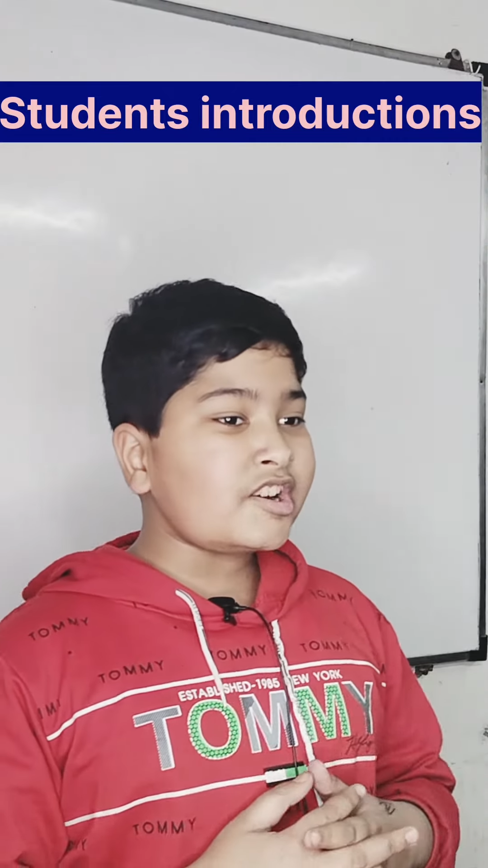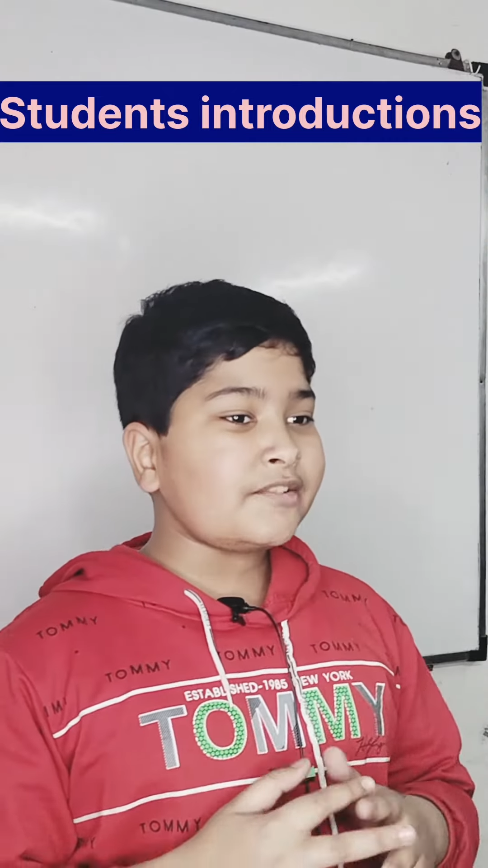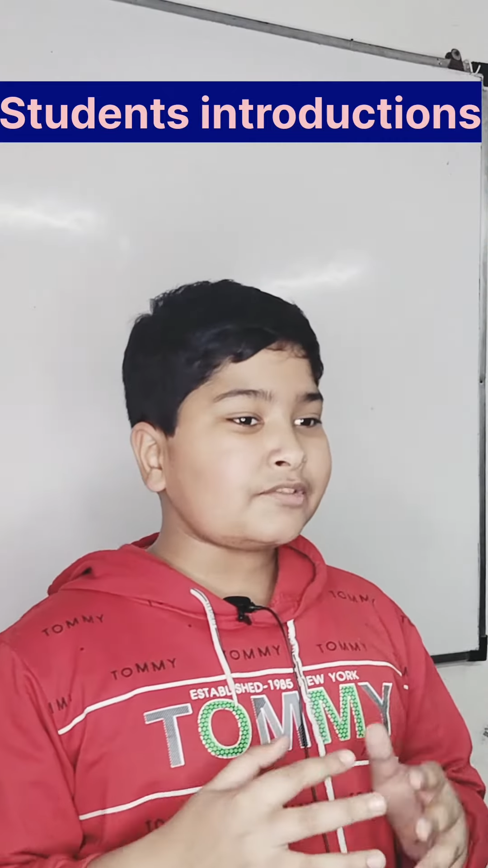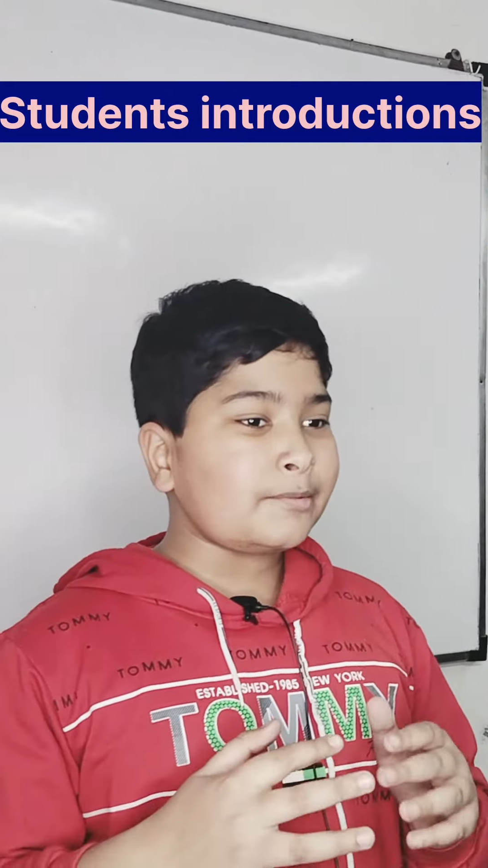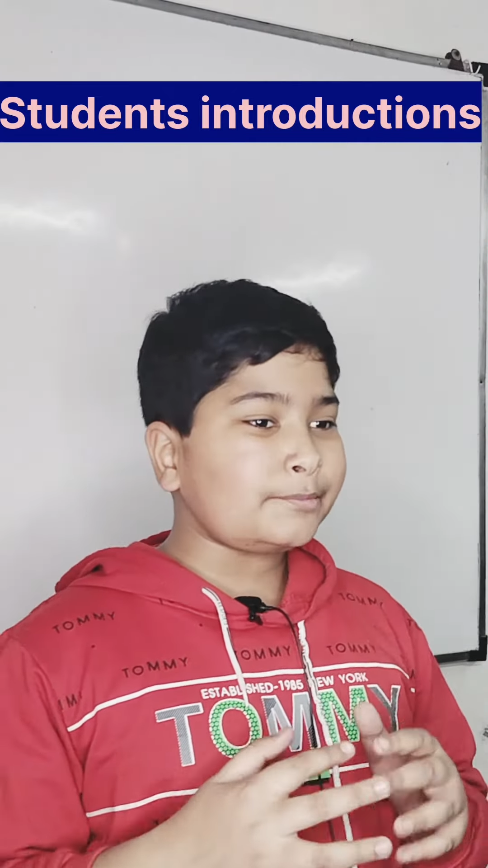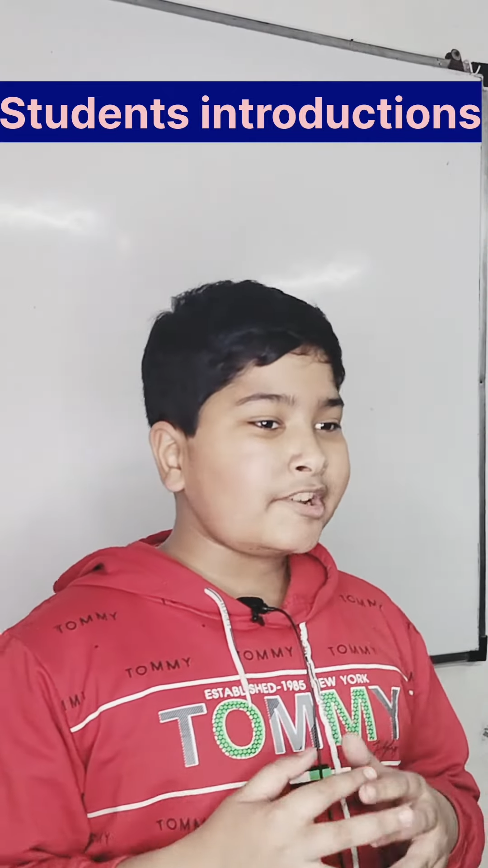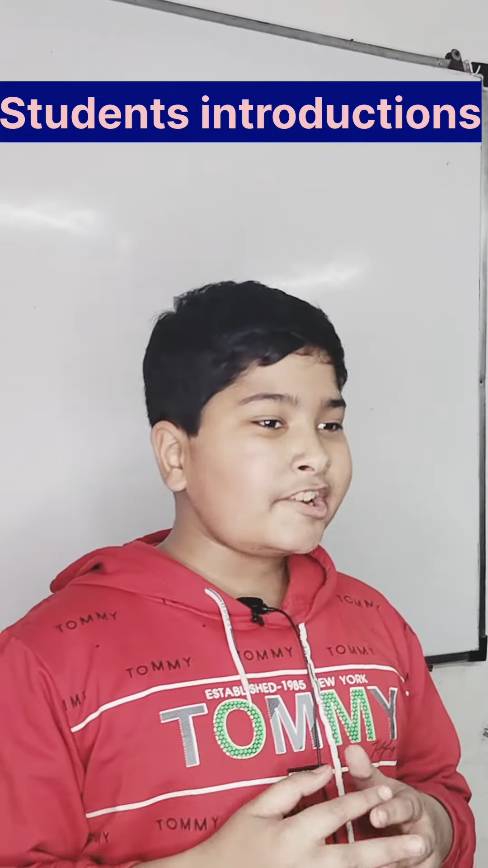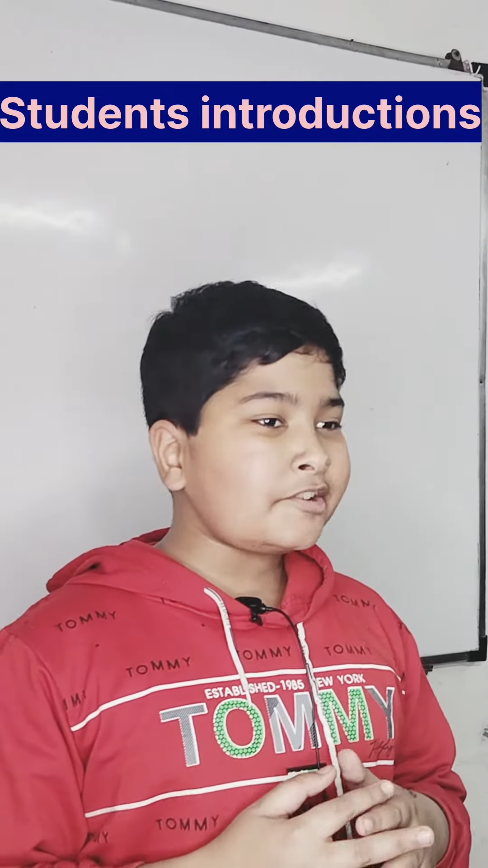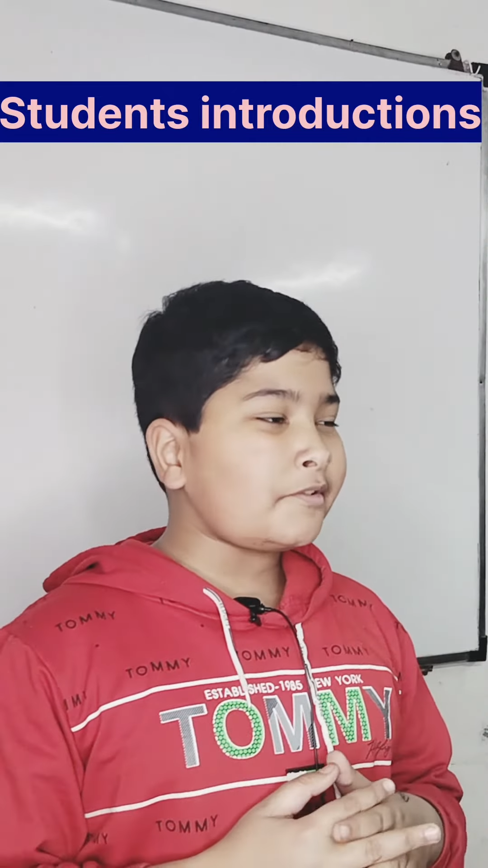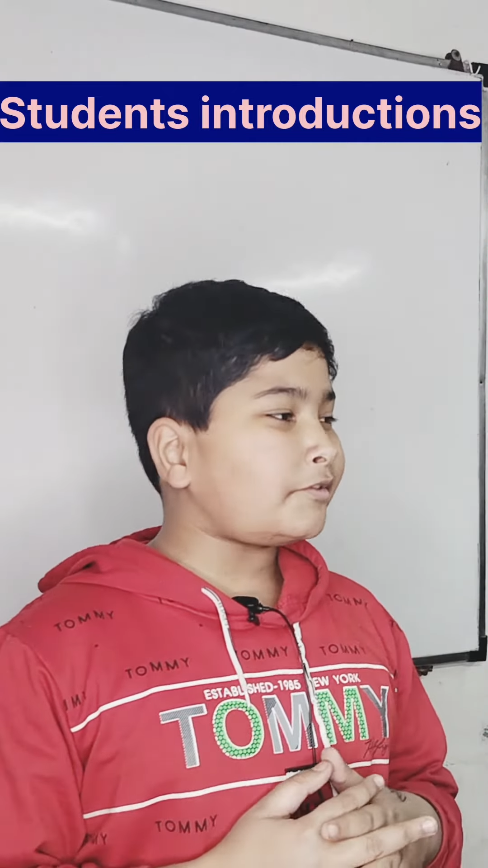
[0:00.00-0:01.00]
I have
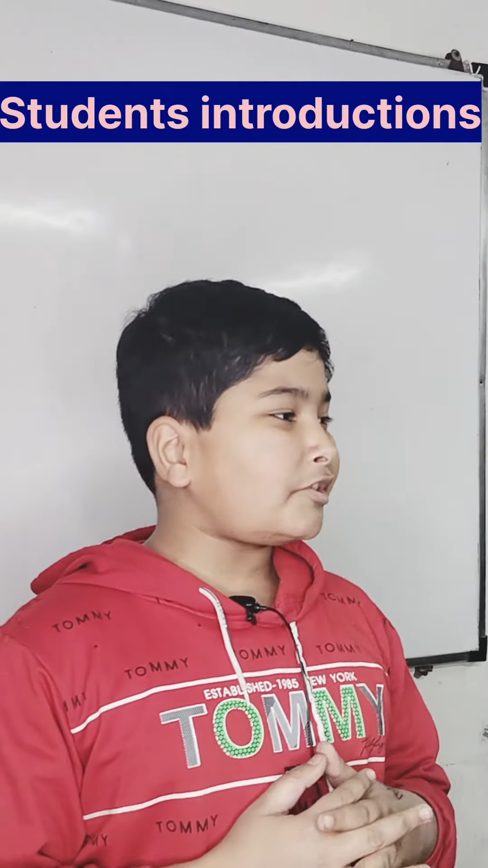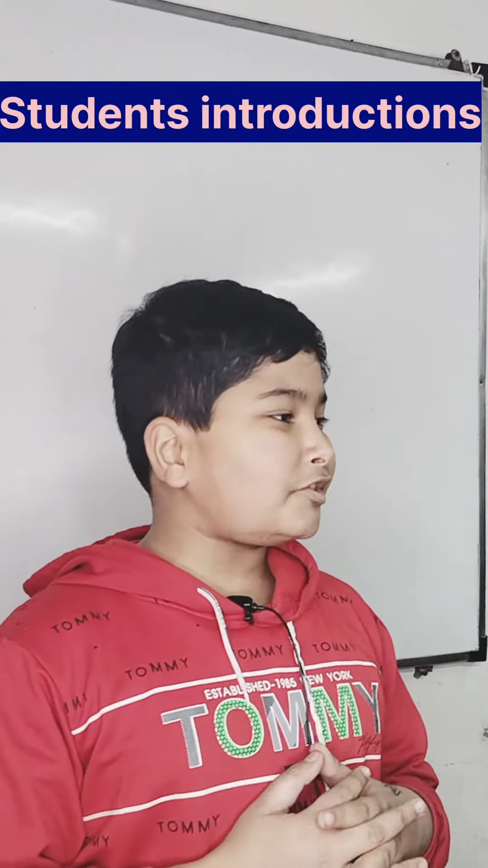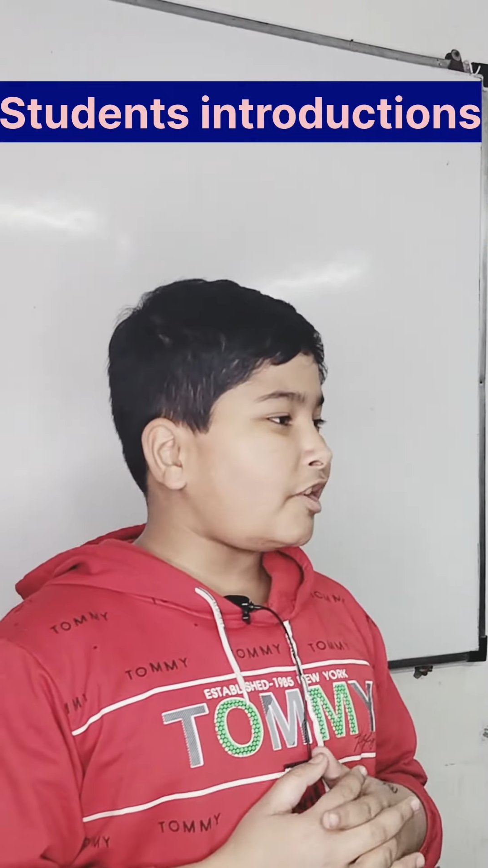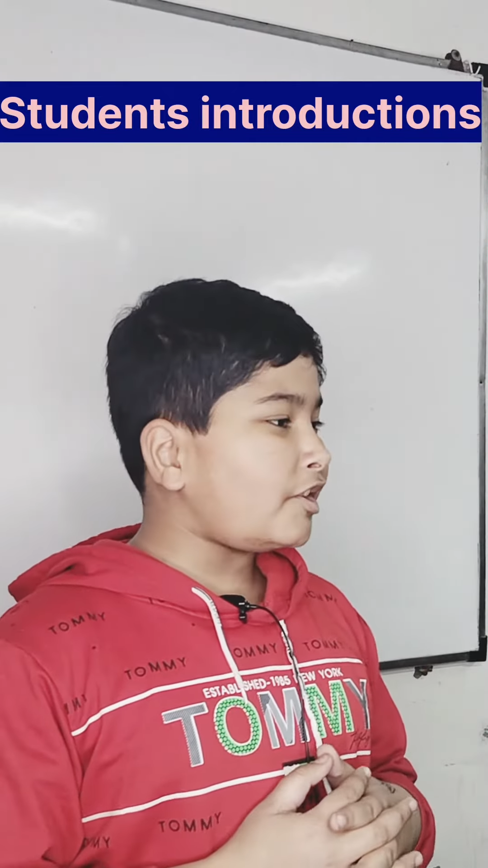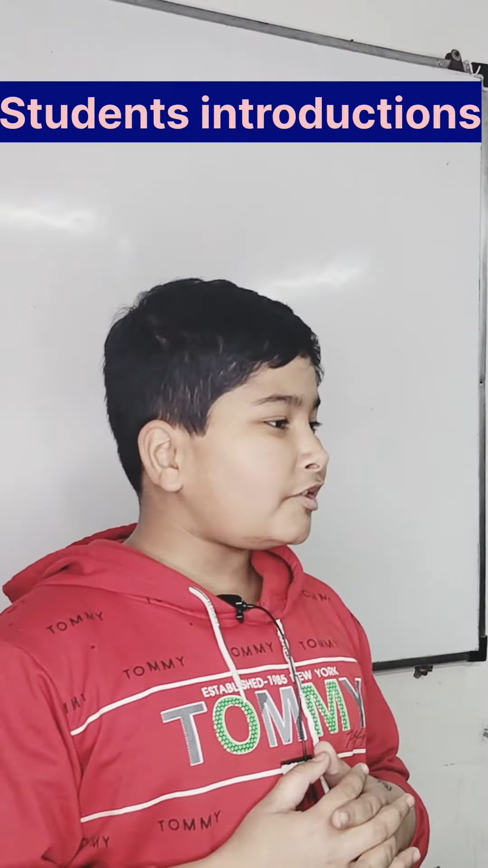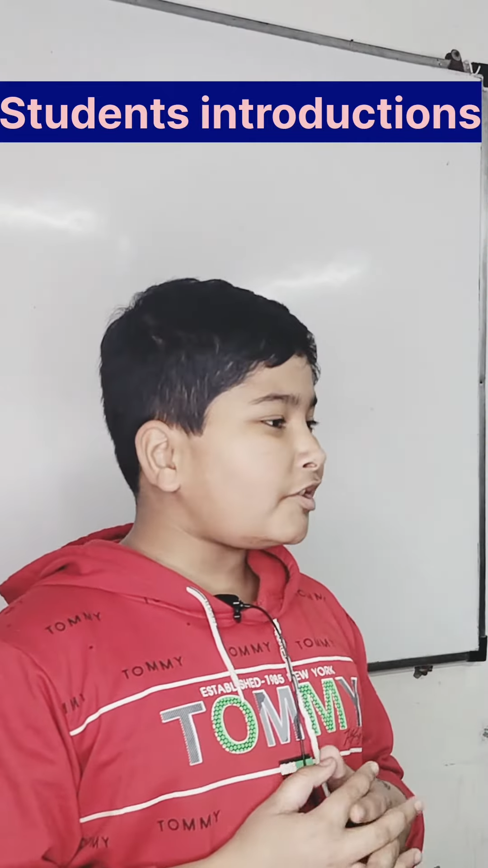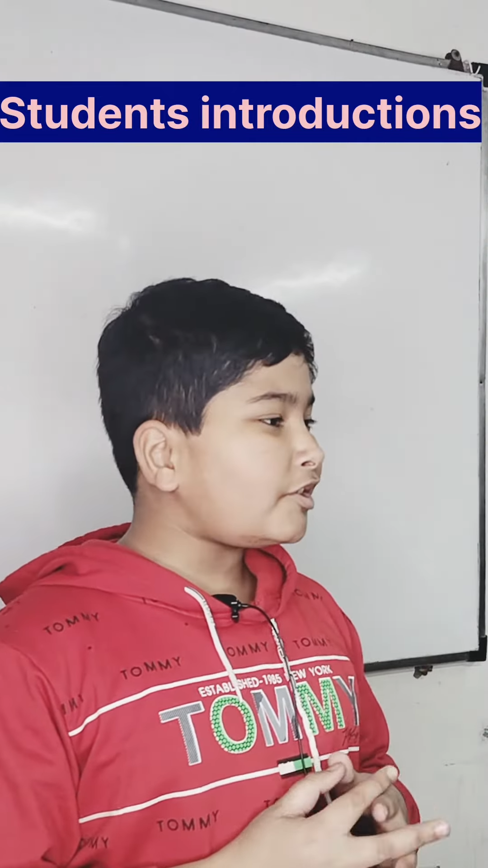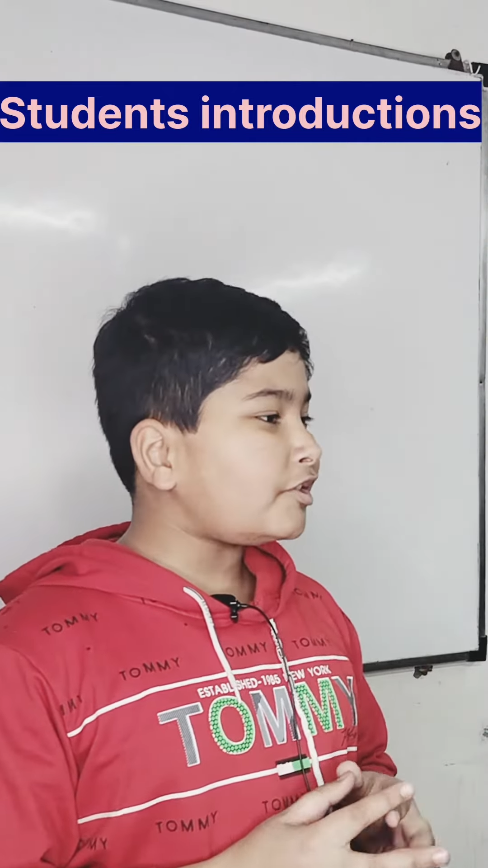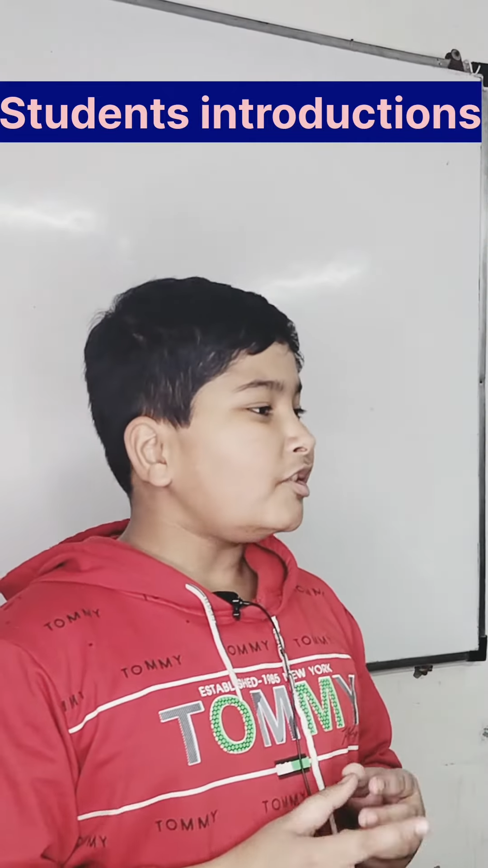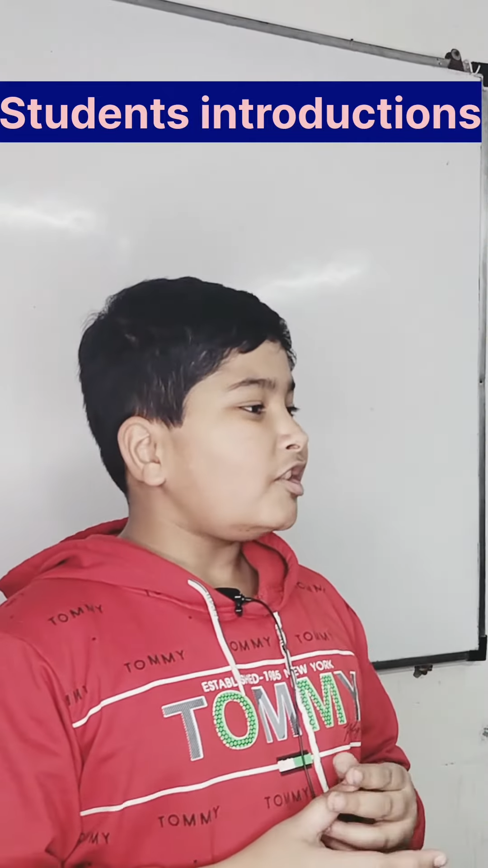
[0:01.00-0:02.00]
completed 5th
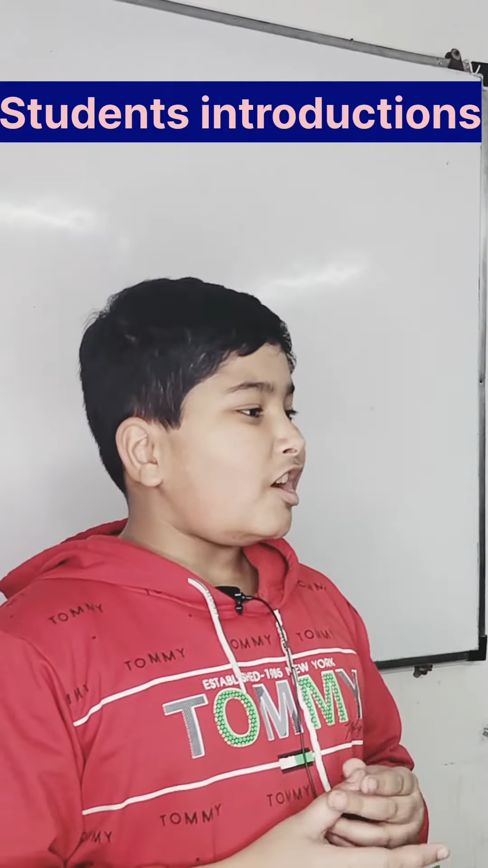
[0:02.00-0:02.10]
standard.